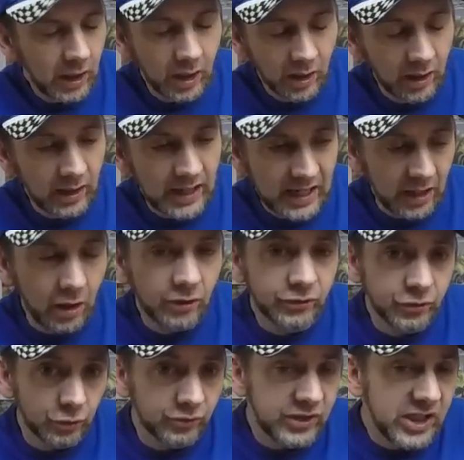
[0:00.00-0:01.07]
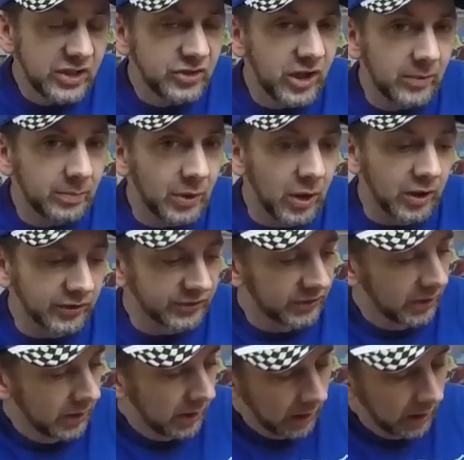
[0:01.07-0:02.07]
and also T-Jet parts.